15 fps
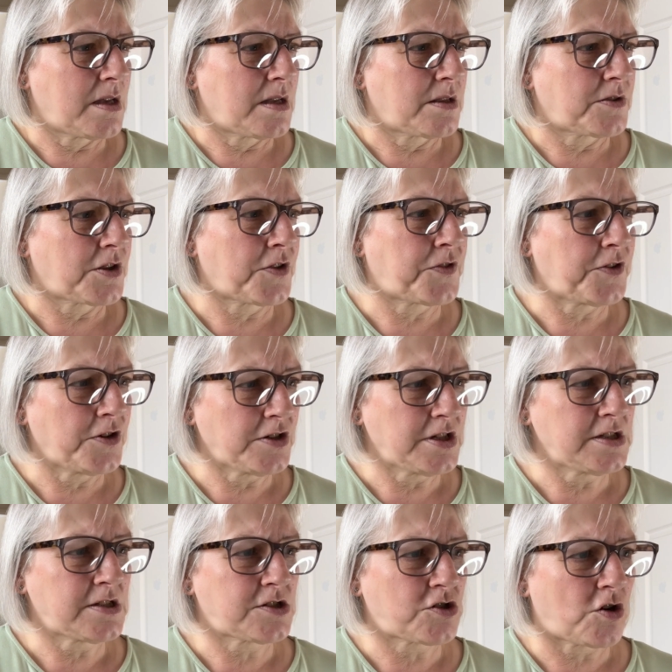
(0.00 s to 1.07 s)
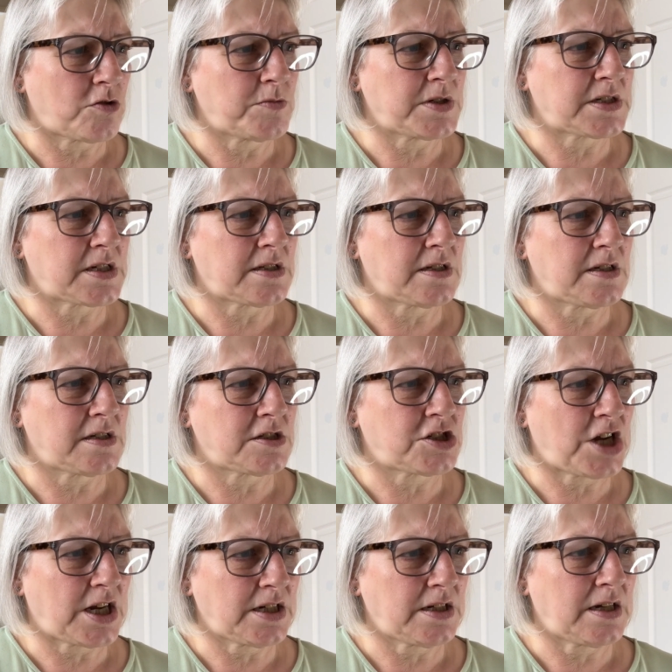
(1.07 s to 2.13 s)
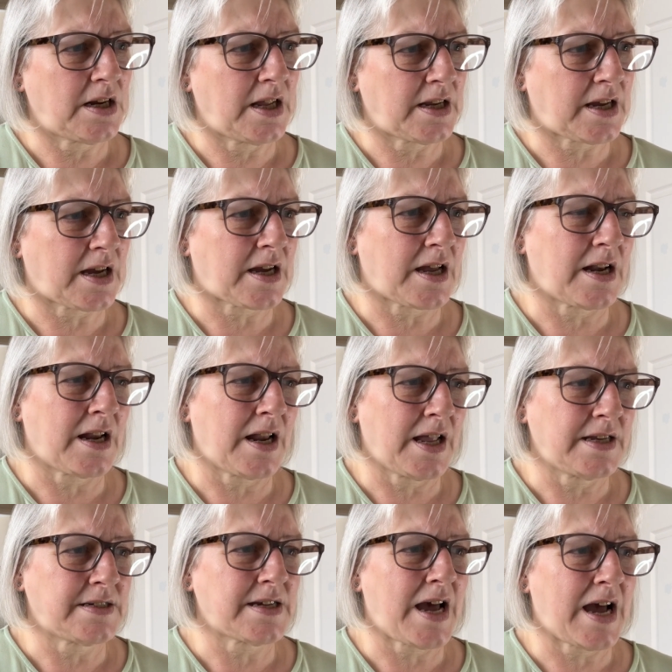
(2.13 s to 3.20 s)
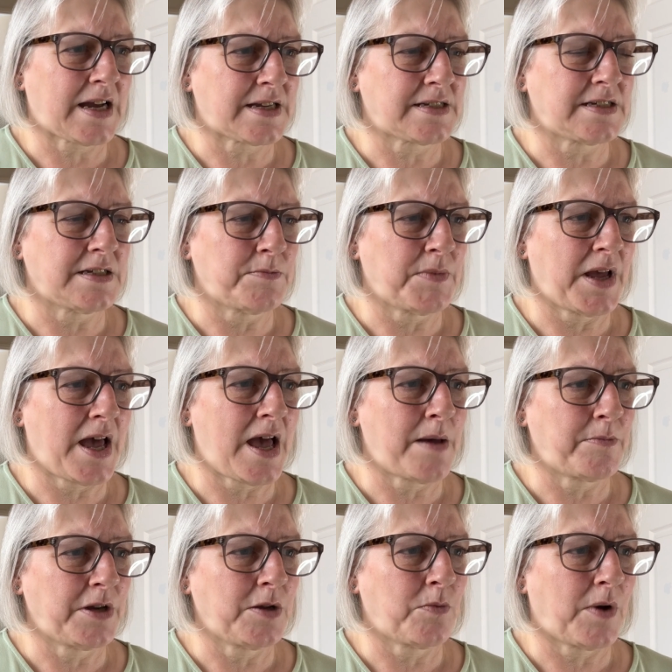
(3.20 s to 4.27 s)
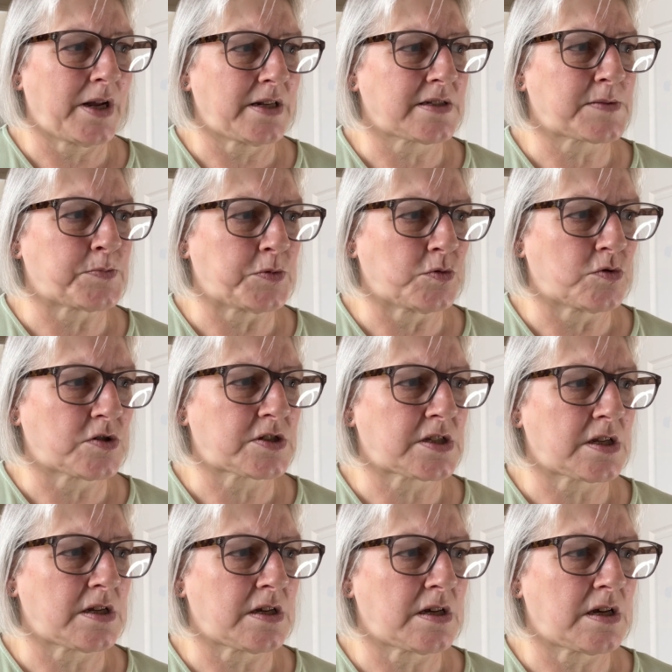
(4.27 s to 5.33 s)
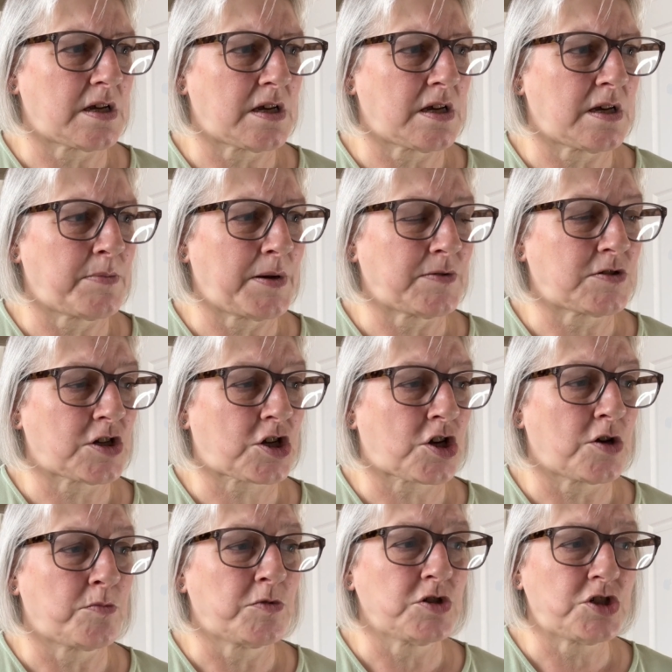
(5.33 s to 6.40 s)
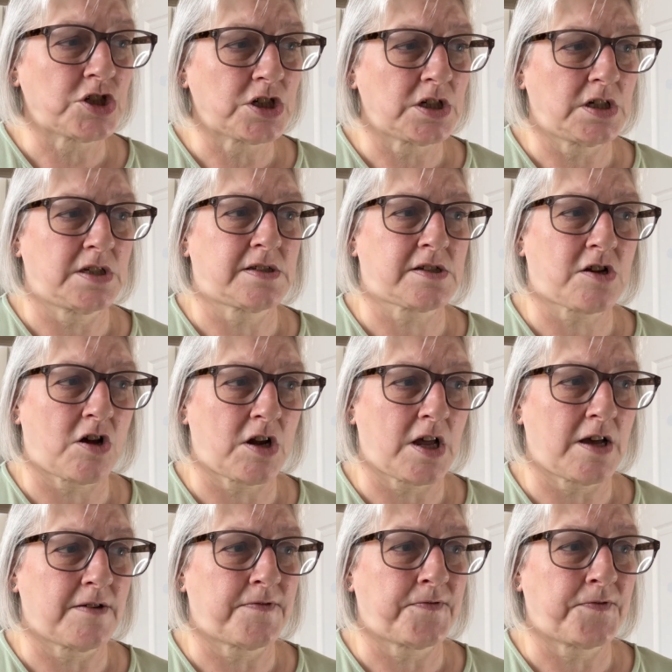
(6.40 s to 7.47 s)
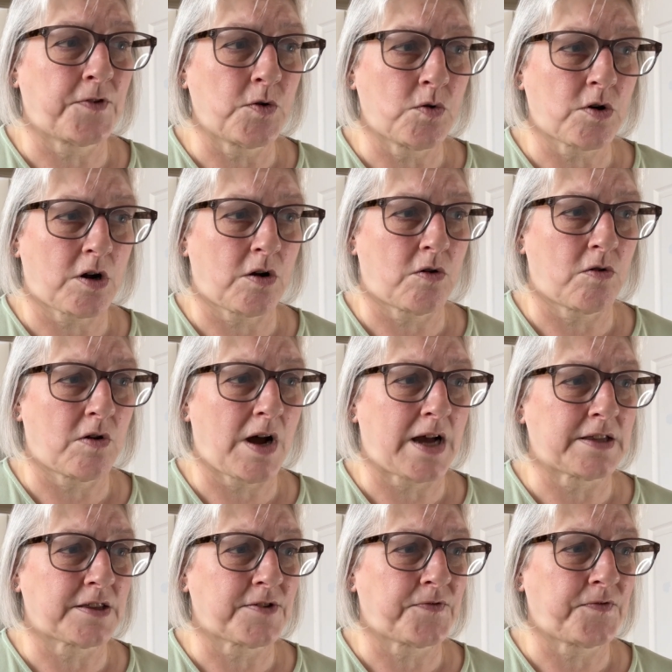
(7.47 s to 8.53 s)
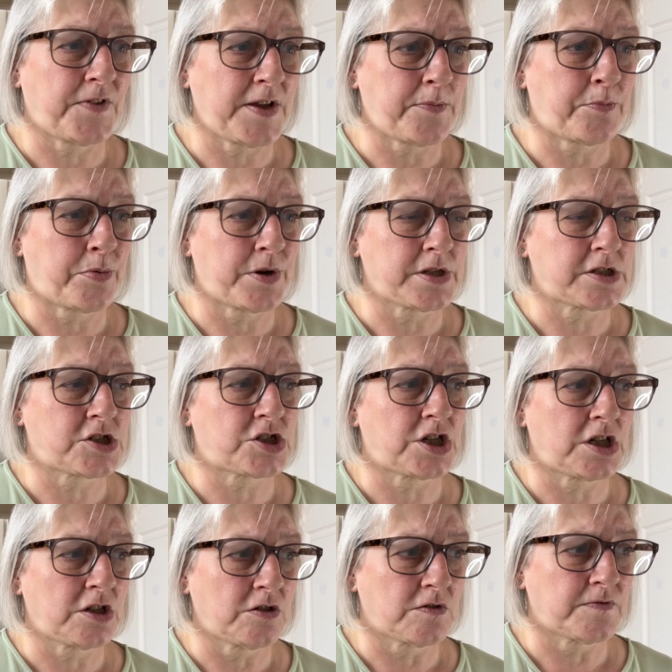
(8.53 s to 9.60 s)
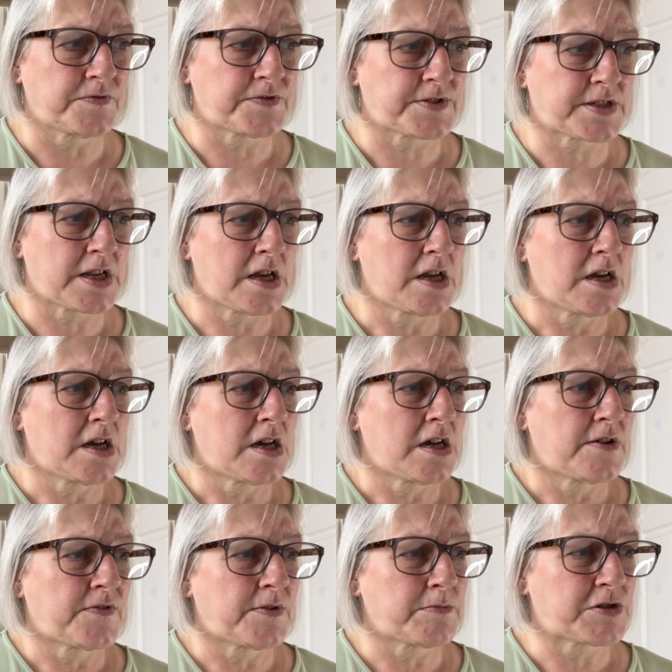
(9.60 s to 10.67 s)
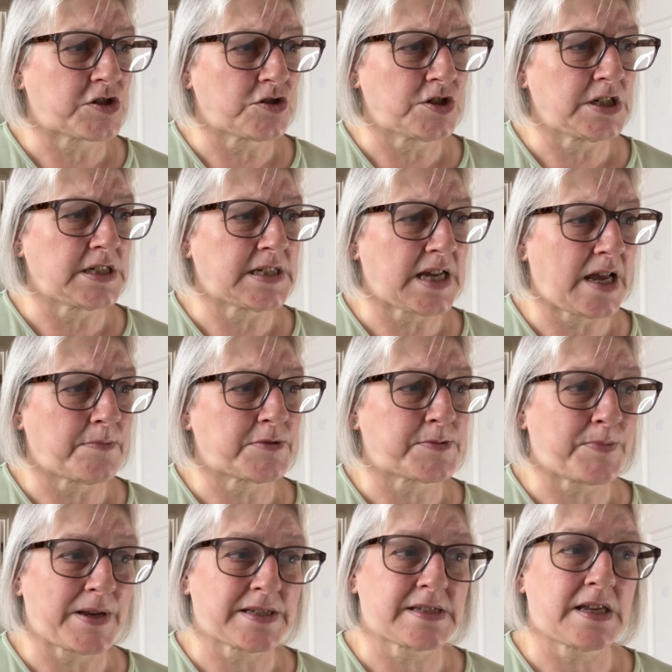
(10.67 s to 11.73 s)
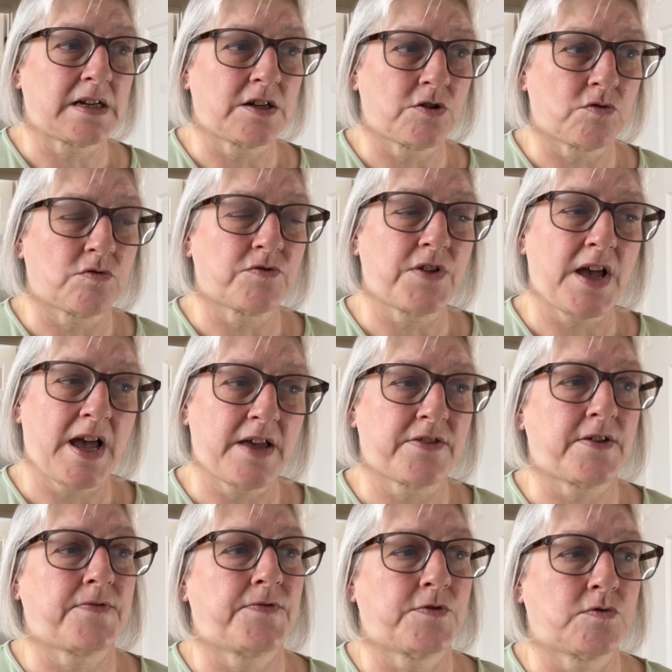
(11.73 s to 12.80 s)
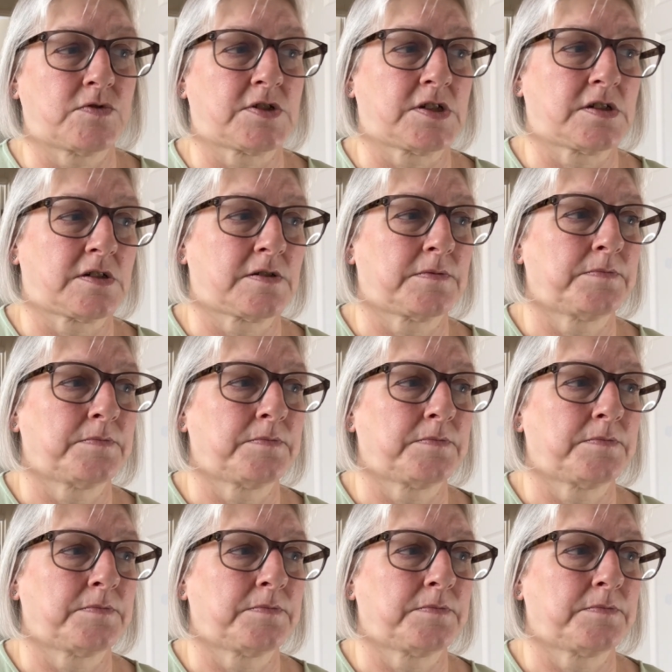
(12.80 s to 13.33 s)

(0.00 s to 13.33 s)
The third instalment in the Enchanting Light Academia, Emily Wilde's books about a curmudgeonly scholar of folklore and the fair prince she loves, from Sunday Times best-selling author Heather Fawcett.